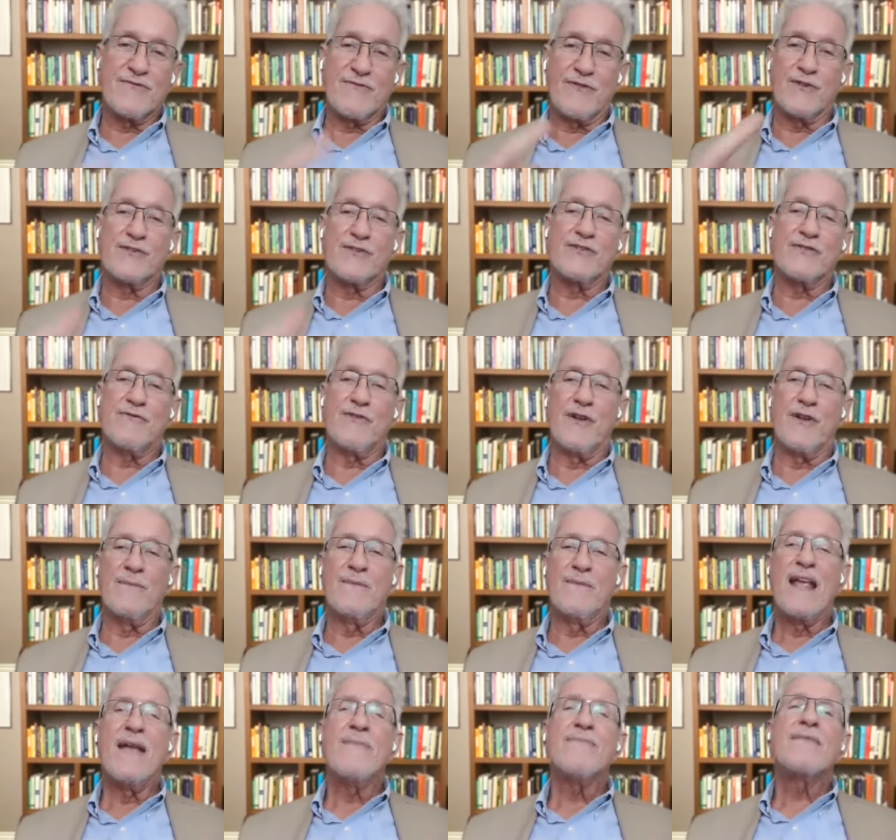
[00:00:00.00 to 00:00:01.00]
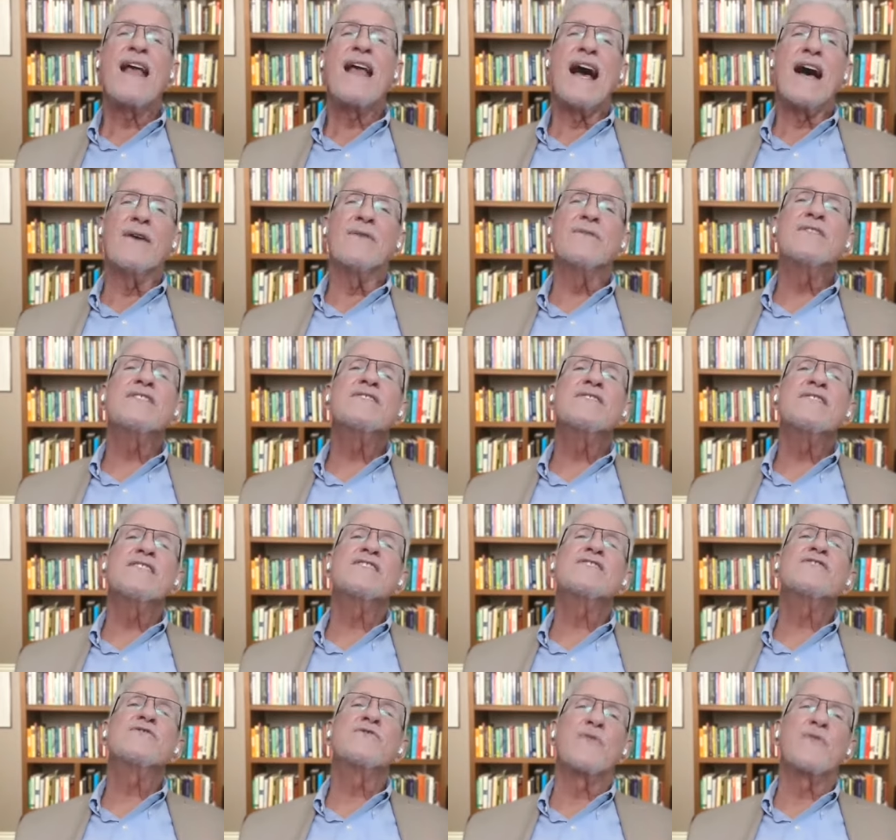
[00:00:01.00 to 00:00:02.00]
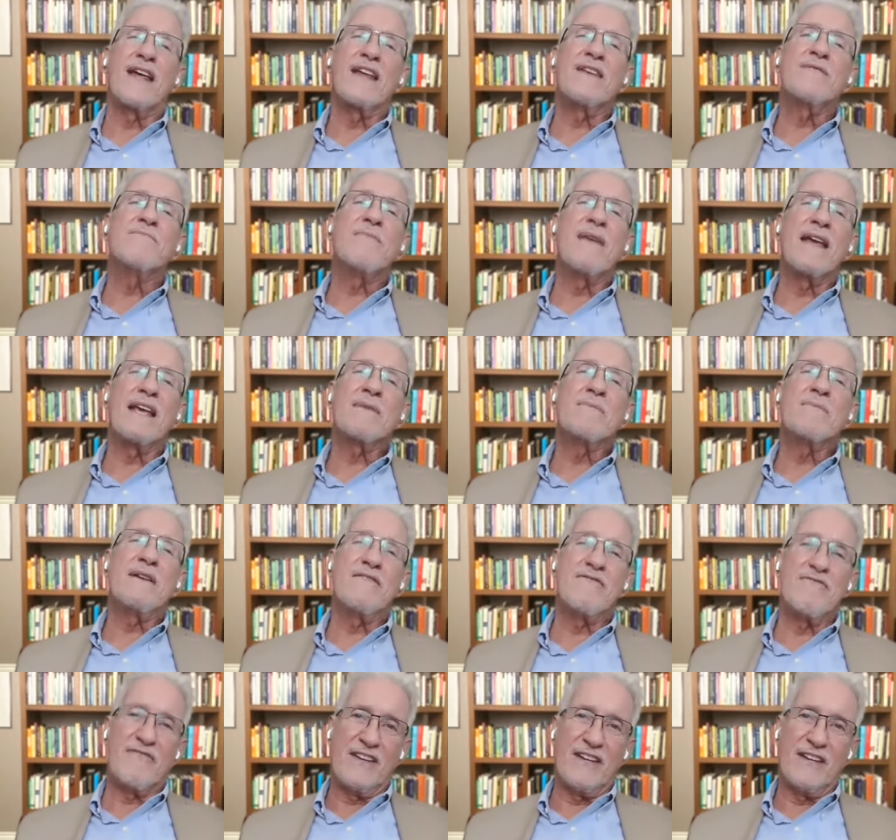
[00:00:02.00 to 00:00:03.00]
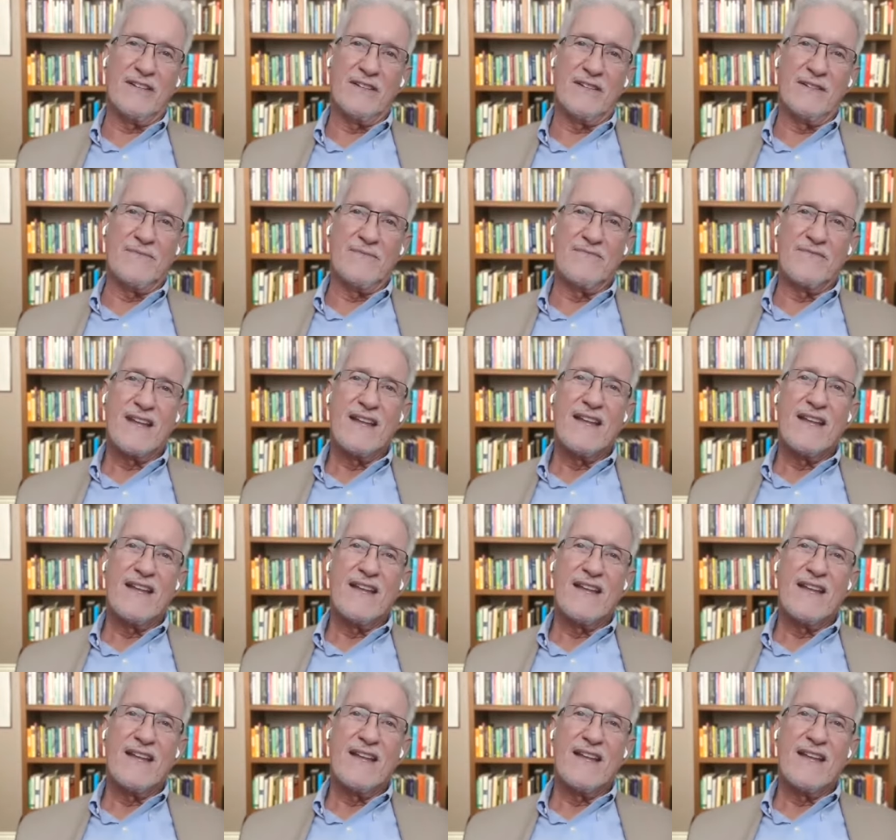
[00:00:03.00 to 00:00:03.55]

First of all, how does this dread make me feel?